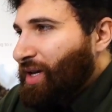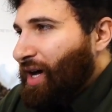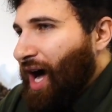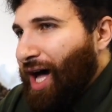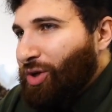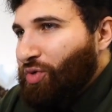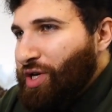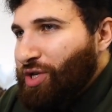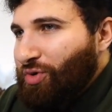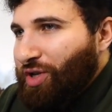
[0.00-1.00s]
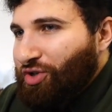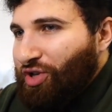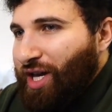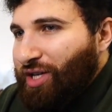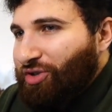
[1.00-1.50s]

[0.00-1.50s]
Halloween USA